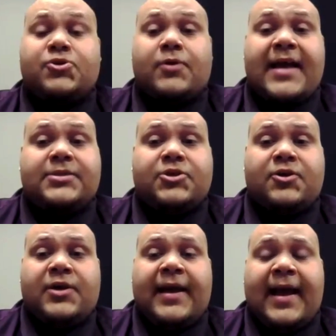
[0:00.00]
short answer,
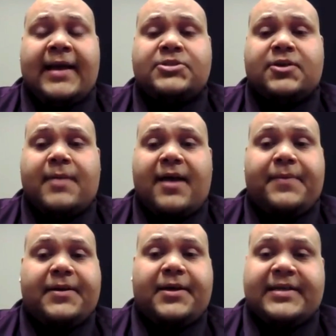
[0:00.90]
in my
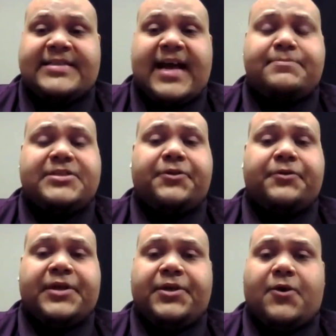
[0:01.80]
opinion, is
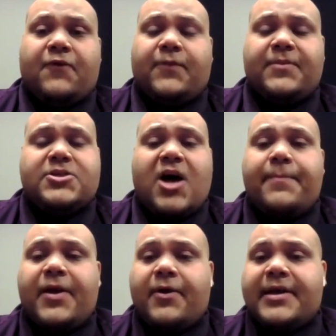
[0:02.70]
absolutely. You go from the
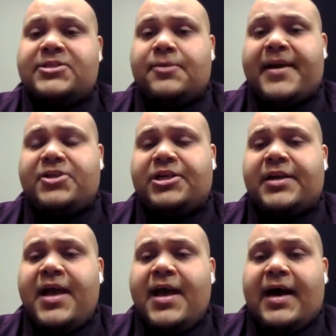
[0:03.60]
top pairing, as you mentioned,
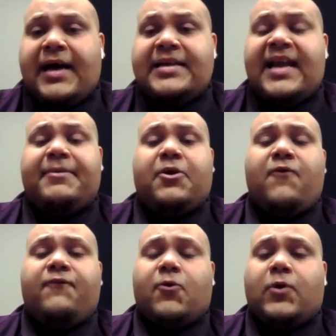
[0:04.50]
Naaman
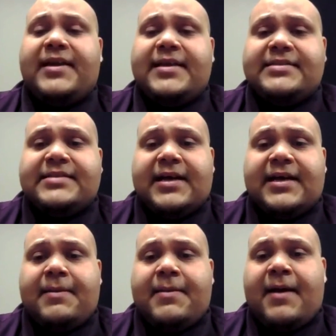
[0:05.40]
Hofer, what he's
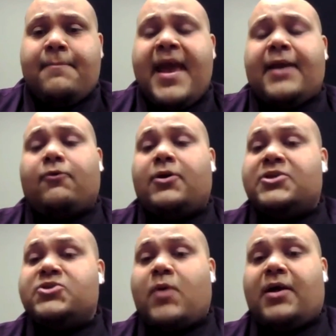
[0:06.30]
done, Magroll
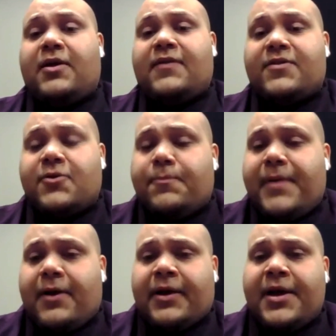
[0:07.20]
as well on the third
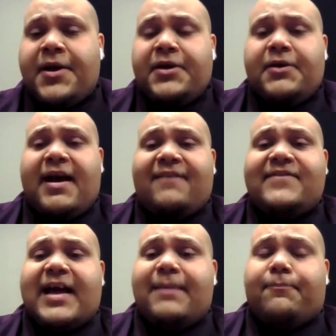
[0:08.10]
pairing. You have
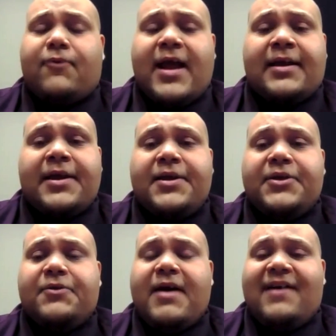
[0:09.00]
Ty Pratt.
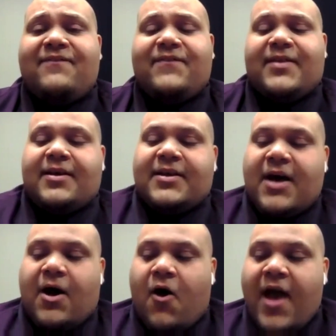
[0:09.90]
You have
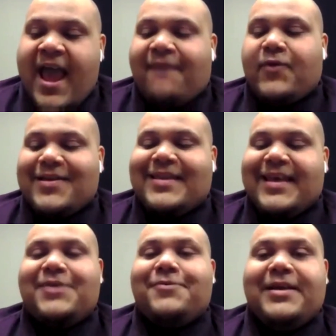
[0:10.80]

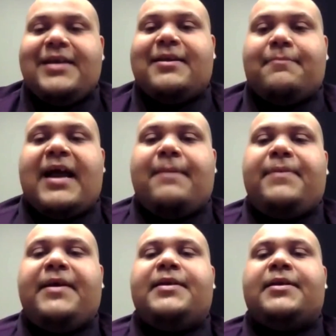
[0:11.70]
everything you need, in my
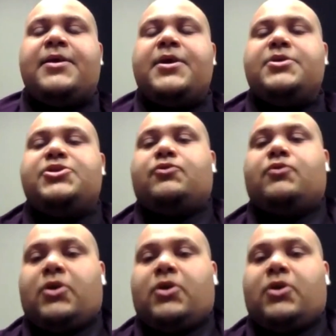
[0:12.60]
opinion, to